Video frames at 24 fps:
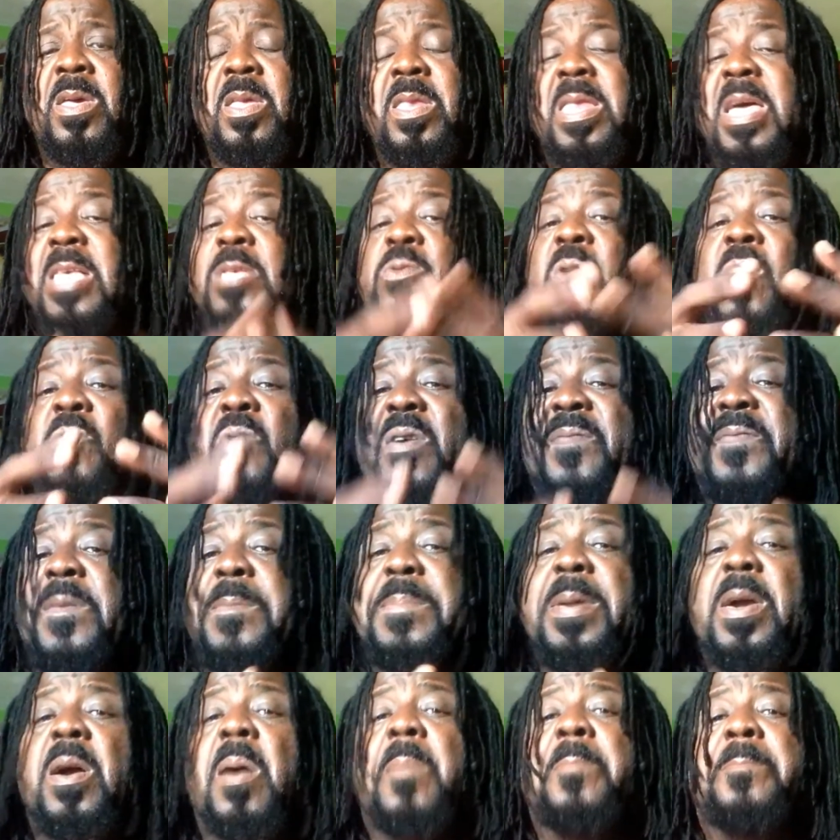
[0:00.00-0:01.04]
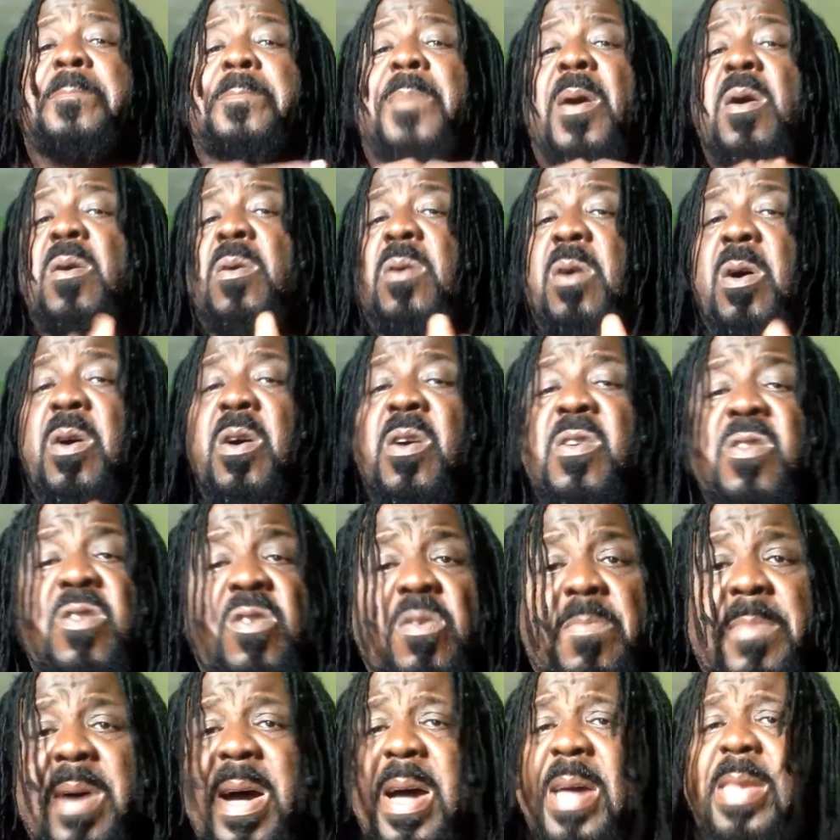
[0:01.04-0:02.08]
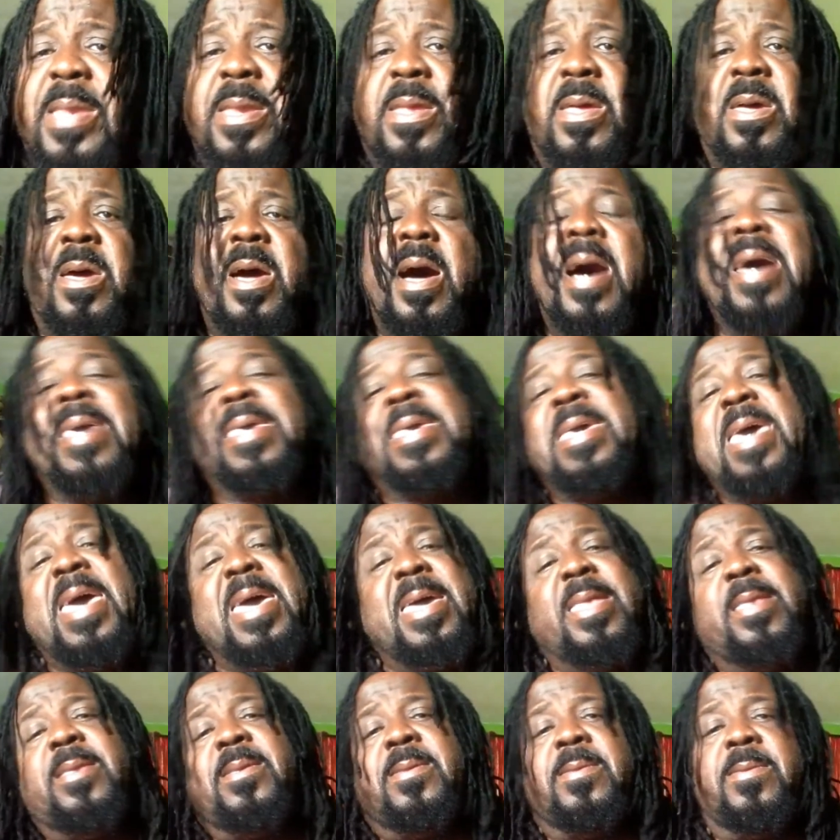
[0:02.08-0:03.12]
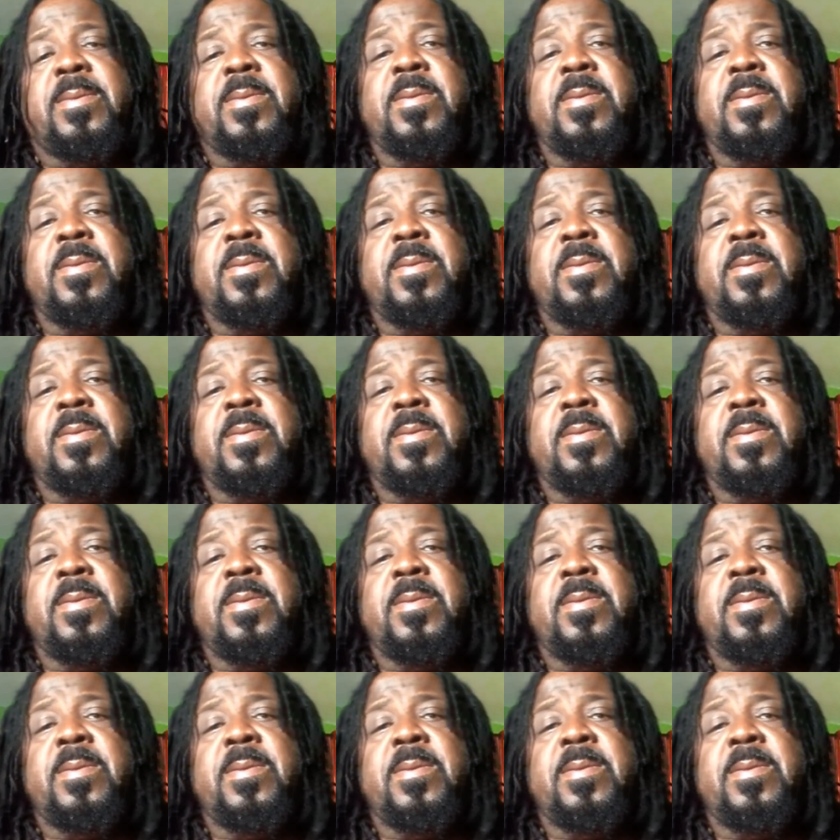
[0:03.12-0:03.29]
That's why we have to big up Bongo Herman again.